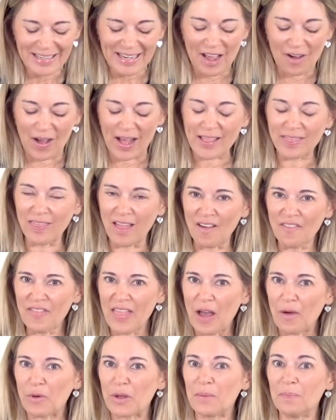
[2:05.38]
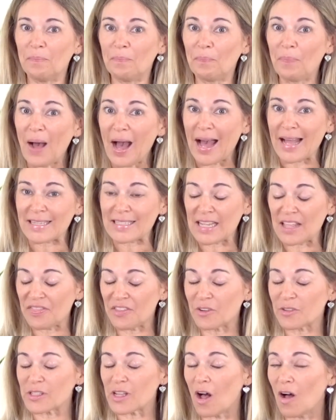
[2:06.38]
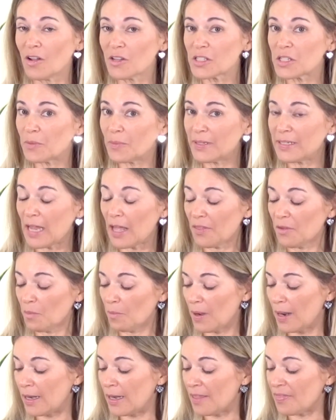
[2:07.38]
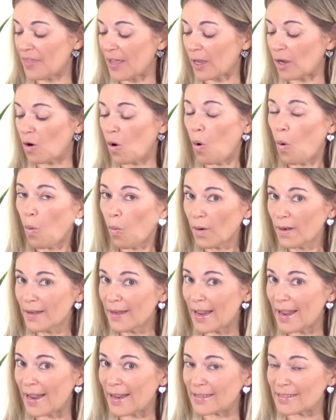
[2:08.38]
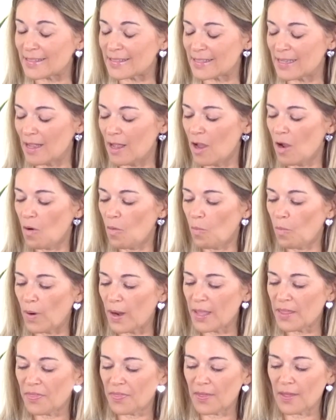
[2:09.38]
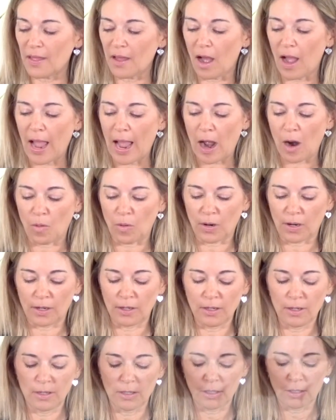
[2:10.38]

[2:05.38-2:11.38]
Now, I love that one, but there's also another one that coordinates with our